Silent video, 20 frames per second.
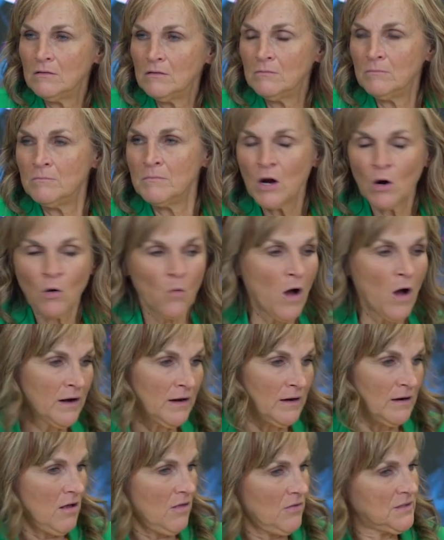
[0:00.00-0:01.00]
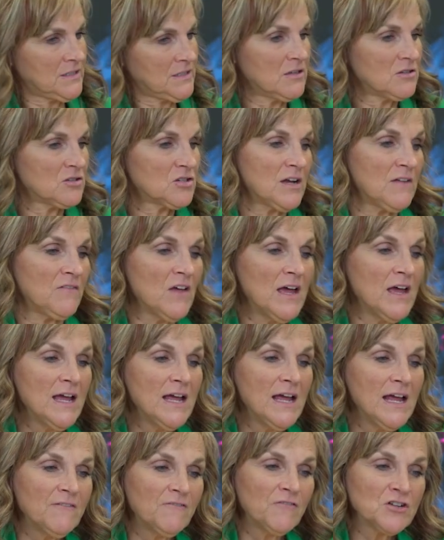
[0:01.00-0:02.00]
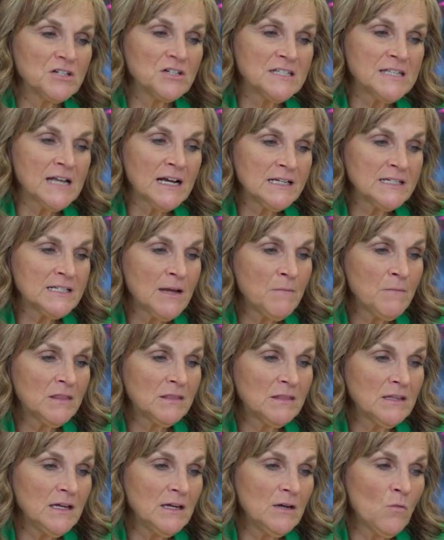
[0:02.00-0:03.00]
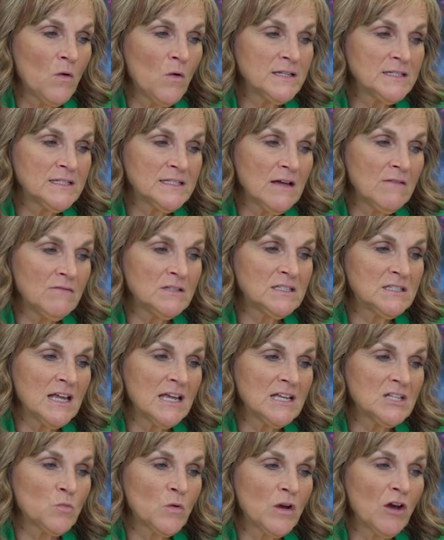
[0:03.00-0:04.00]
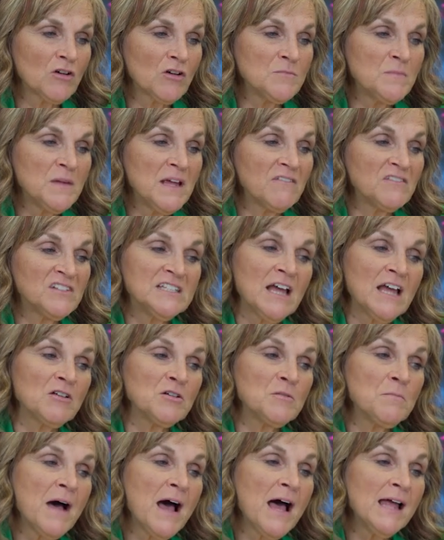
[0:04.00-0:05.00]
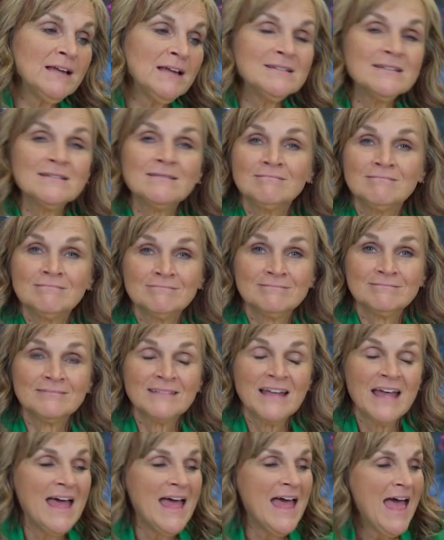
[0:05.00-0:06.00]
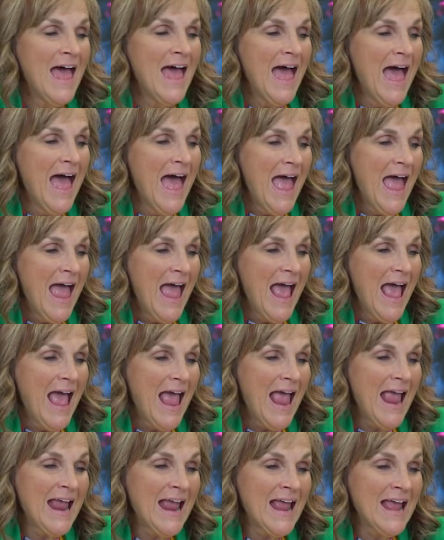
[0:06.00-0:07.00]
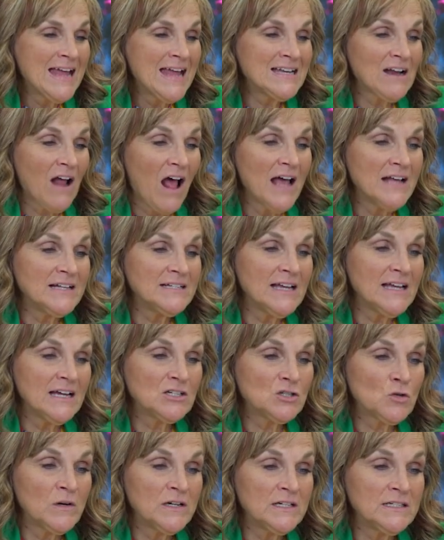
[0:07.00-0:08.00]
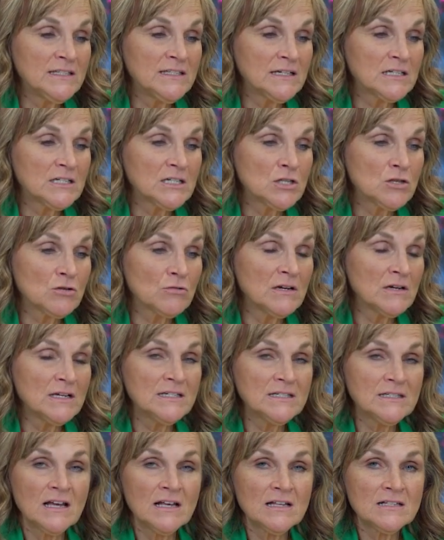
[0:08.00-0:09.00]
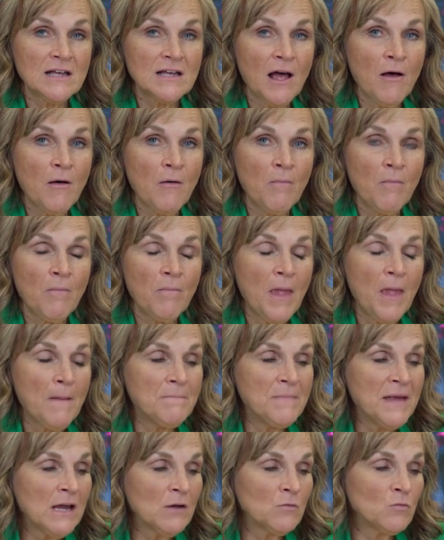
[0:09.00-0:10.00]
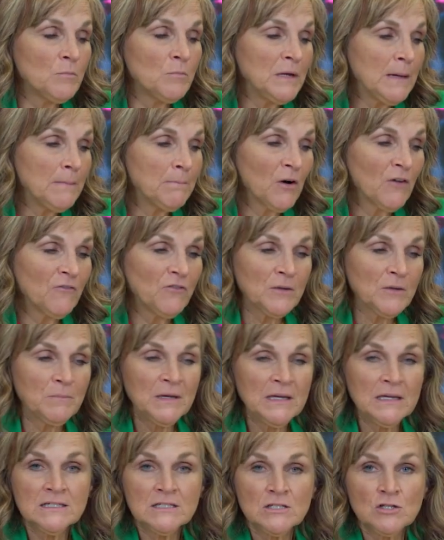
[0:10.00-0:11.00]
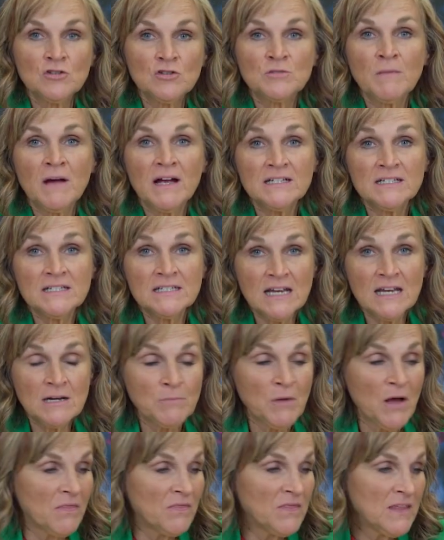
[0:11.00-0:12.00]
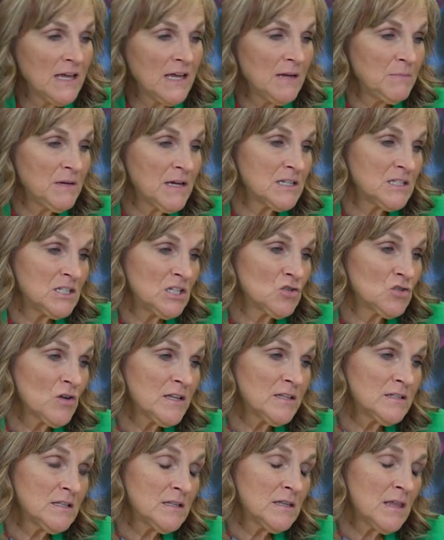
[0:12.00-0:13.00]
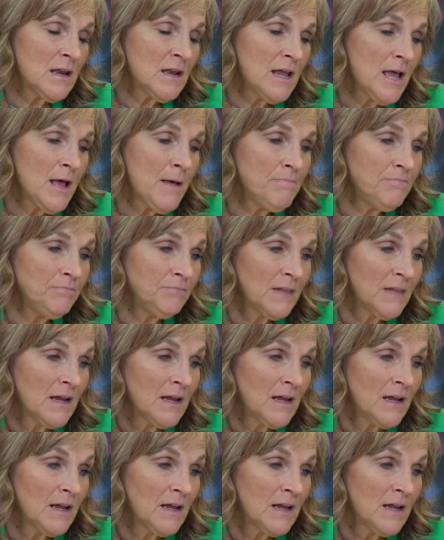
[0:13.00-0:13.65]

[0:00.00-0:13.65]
and all this other stuff. 2 Timothy 1:7 says, we are to be of sound mind. And Isaiah 26:3 says, a man will be in perfect peace whose mind is stayed upon thee because he trusteth in him.